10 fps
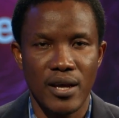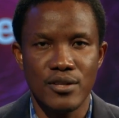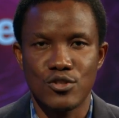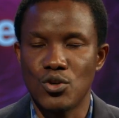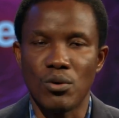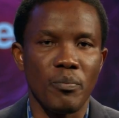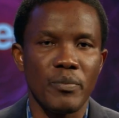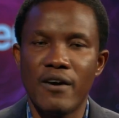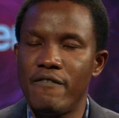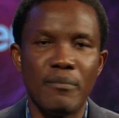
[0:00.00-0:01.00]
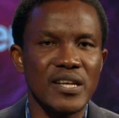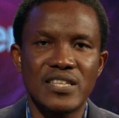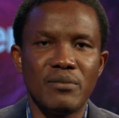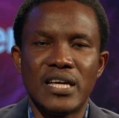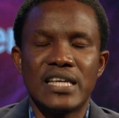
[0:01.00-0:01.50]
So,
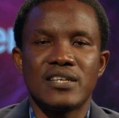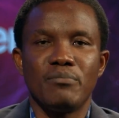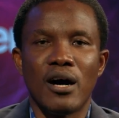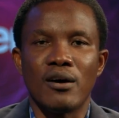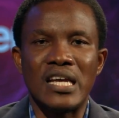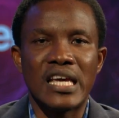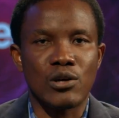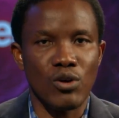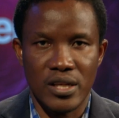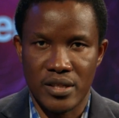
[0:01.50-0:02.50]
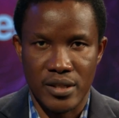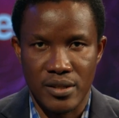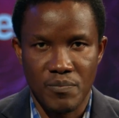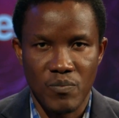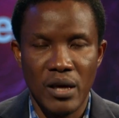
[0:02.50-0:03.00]
feminism is about equality.
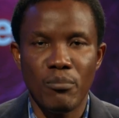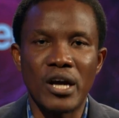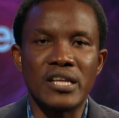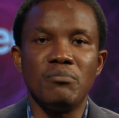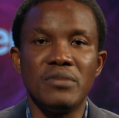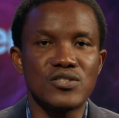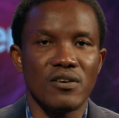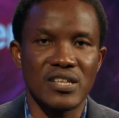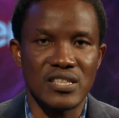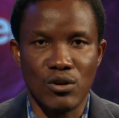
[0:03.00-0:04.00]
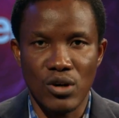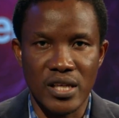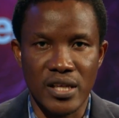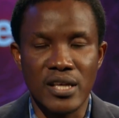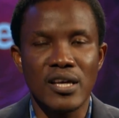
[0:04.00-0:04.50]
But in the midst of this
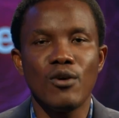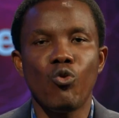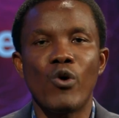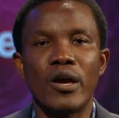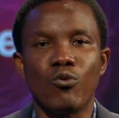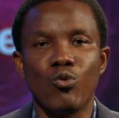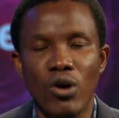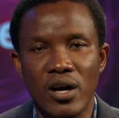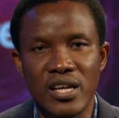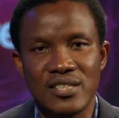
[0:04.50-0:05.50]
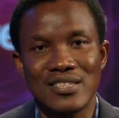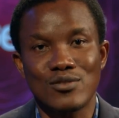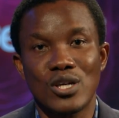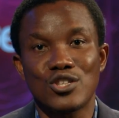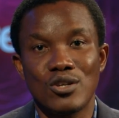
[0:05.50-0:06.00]
equality, we want a
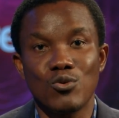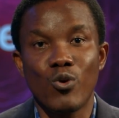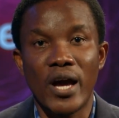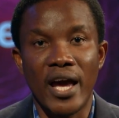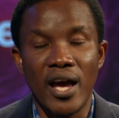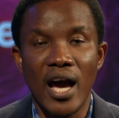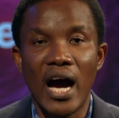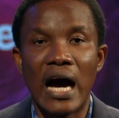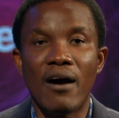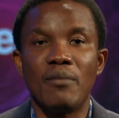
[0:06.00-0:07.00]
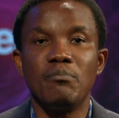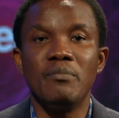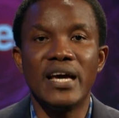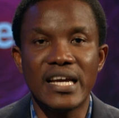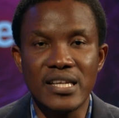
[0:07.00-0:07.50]
situation where our
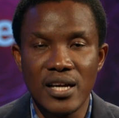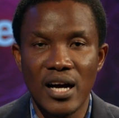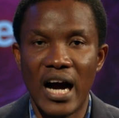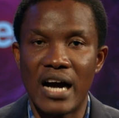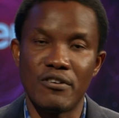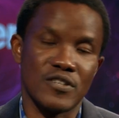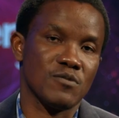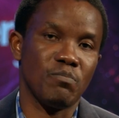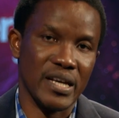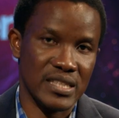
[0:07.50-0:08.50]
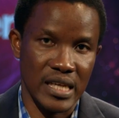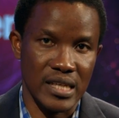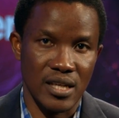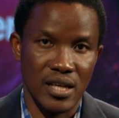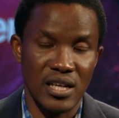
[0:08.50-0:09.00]
men are respected
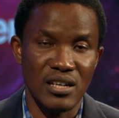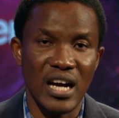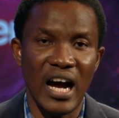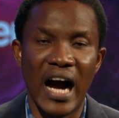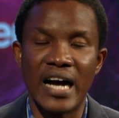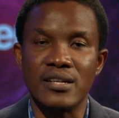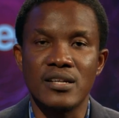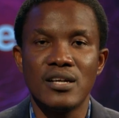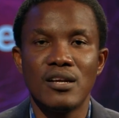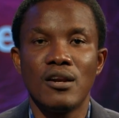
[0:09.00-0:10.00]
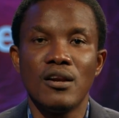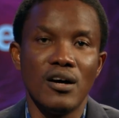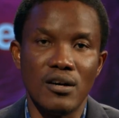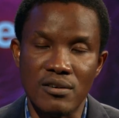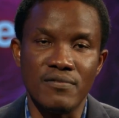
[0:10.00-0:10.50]
and
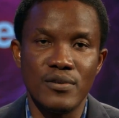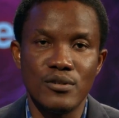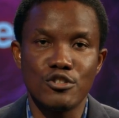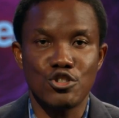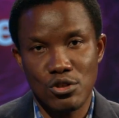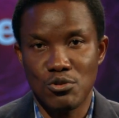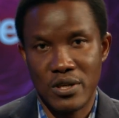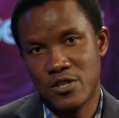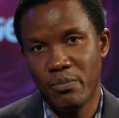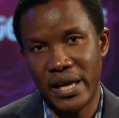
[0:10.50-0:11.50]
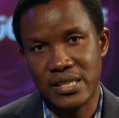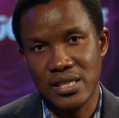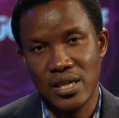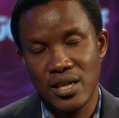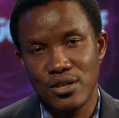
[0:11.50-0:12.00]
love shows respect.
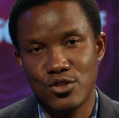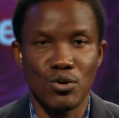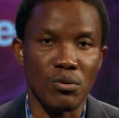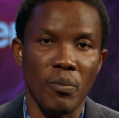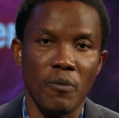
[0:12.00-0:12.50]
So,